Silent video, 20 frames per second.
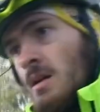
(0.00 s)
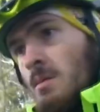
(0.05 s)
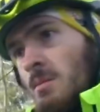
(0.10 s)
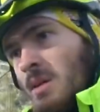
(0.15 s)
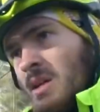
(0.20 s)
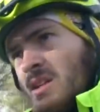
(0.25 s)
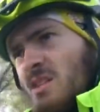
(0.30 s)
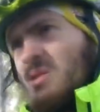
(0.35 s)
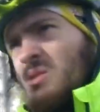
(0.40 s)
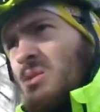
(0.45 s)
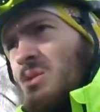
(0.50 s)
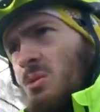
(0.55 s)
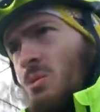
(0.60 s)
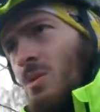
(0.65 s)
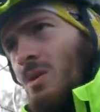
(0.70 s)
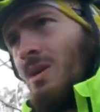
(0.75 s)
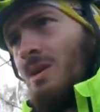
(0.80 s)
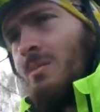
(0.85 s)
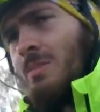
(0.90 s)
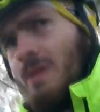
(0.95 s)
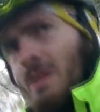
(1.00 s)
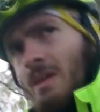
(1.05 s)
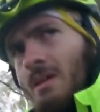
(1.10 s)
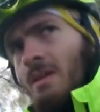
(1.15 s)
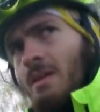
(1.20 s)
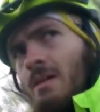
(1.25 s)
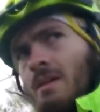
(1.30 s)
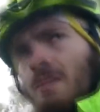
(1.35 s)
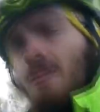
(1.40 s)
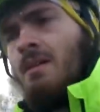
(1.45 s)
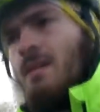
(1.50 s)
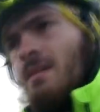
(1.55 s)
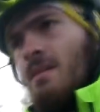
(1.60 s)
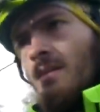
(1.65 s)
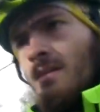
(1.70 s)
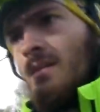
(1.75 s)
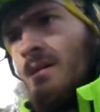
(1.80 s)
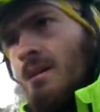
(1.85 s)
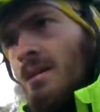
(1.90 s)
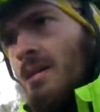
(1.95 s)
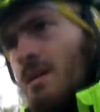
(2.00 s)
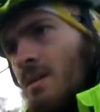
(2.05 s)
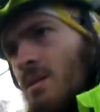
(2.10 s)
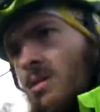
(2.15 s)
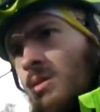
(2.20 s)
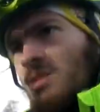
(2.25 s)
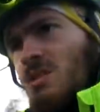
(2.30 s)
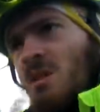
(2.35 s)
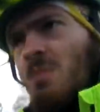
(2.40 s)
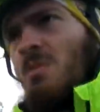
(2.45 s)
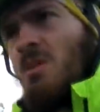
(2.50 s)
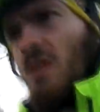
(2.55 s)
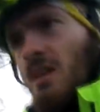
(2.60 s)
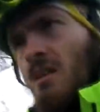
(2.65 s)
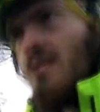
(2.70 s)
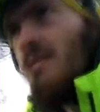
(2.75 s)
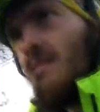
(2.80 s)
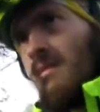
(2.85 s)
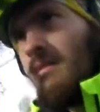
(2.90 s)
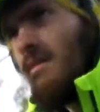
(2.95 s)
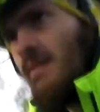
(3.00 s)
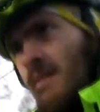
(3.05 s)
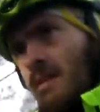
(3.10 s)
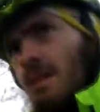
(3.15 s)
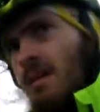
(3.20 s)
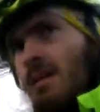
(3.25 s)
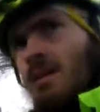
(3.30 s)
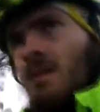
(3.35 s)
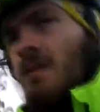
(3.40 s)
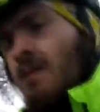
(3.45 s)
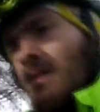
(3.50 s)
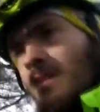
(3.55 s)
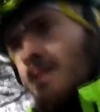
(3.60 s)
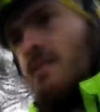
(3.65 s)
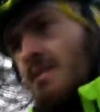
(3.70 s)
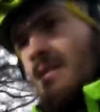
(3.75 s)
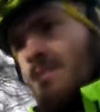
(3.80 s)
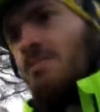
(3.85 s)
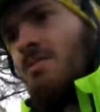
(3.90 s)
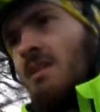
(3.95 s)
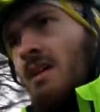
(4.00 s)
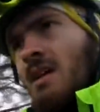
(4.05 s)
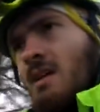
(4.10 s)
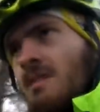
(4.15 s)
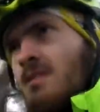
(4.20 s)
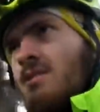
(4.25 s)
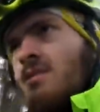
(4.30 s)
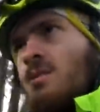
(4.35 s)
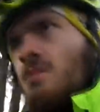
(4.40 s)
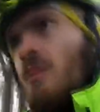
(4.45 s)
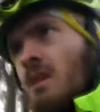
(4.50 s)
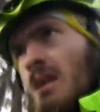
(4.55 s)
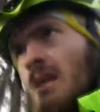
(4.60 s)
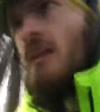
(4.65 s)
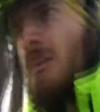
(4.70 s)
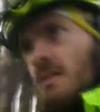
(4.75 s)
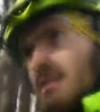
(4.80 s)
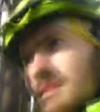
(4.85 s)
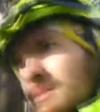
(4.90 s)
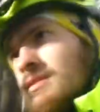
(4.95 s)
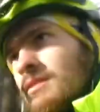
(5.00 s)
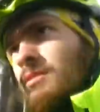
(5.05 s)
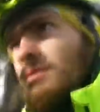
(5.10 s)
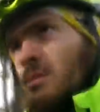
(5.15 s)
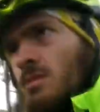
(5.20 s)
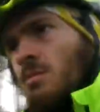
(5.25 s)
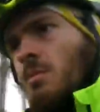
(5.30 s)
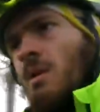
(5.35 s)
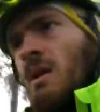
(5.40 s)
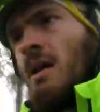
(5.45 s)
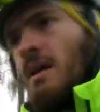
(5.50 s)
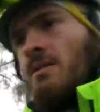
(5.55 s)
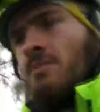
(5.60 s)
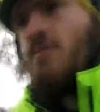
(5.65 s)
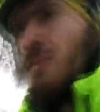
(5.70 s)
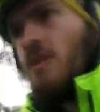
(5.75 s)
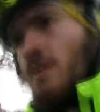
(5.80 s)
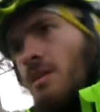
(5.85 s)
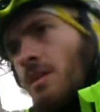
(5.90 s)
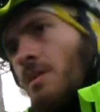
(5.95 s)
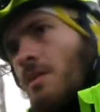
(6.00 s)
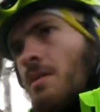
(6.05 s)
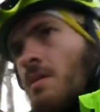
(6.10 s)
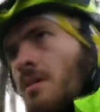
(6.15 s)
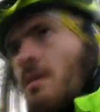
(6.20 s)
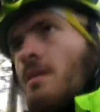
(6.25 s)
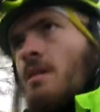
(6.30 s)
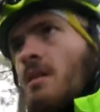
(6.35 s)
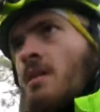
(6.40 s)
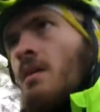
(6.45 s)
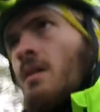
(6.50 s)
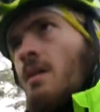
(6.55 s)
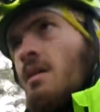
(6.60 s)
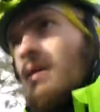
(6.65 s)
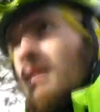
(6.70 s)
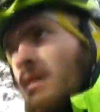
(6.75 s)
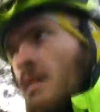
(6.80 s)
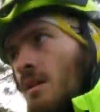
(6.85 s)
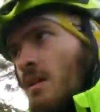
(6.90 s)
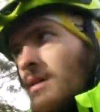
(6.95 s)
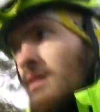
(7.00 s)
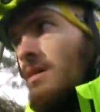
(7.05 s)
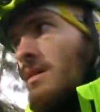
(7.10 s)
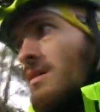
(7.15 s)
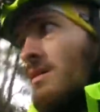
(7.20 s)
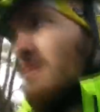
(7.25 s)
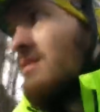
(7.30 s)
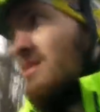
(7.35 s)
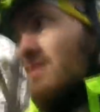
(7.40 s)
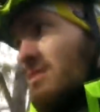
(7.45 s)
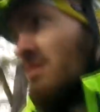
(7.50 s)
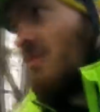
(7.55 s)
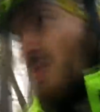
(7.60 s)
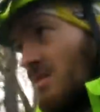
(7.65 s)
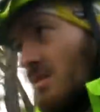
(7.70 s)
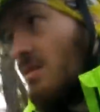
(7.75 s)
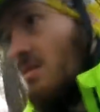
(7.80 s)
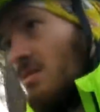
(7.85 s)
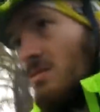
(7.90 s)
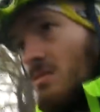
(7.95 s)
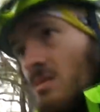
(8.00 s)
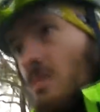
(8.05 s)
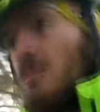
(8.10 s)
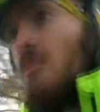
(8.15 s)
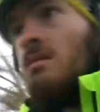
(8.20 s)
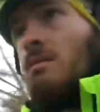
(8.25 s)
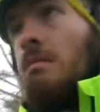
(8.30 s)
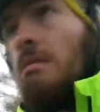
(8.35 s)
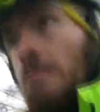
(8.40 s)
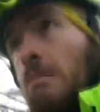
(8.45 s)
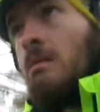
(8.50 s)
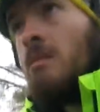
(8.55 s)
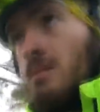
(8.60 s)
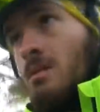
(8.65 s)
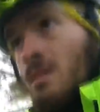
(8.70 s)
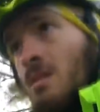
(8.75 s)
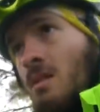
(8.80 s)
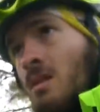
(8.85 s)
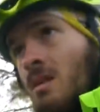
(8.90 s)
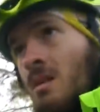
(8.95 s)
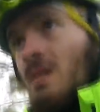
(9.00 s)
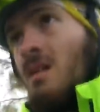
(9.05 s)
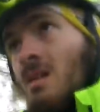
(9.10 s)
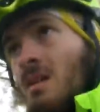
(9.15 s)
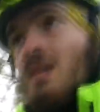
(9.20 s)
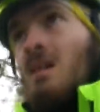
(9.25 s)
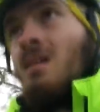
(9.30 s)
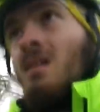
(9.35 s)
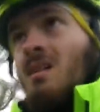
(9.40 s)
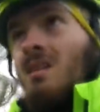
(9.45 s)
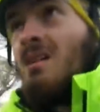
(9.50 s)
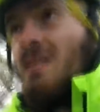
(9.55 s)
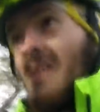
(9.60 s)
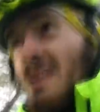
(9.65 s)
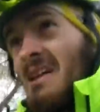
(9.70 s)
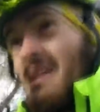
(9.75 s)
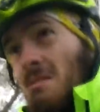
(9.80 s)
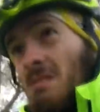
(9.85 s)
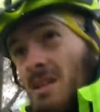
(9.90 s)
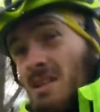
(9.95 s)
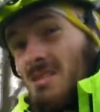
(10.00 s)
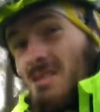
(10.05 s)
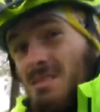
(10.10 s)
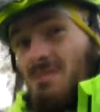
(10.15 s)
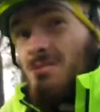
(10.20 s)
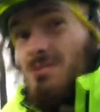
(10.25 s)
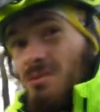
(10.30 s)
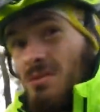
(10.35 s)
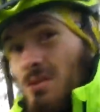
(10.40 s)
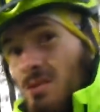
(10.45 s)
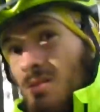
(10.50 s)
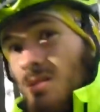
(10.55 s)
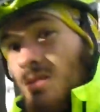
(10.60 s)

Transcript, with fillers: But I saw the wallaby, or something. It definitely had two legs or a black figure. So, are they aggressive?